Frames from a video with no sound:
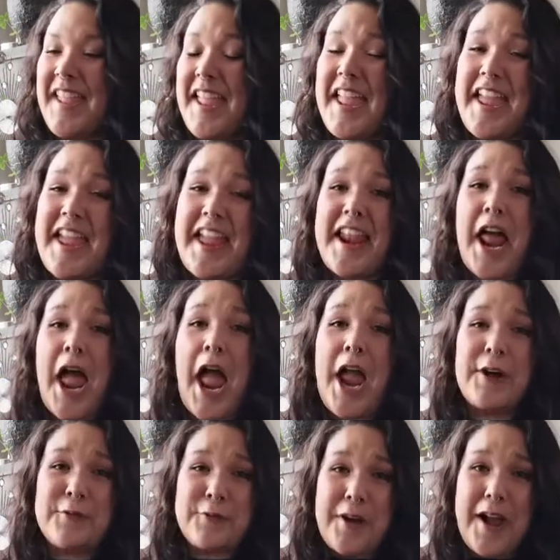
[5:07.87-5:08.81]
And
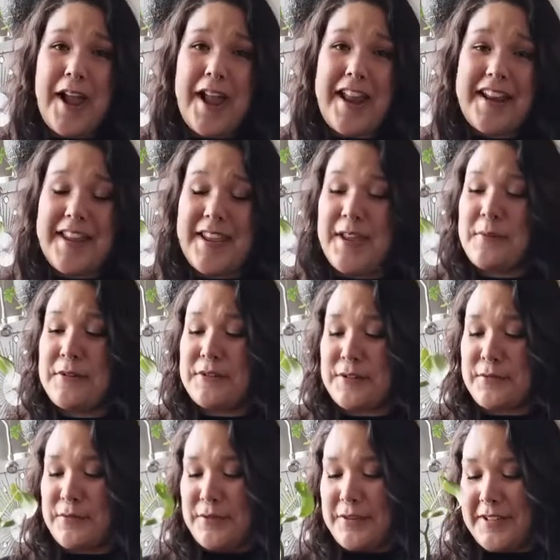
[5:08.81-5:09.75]
I cried. It was
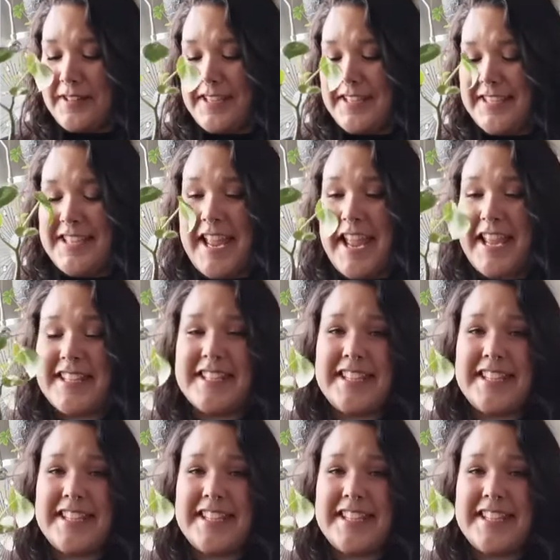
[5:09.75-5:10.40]
a really sad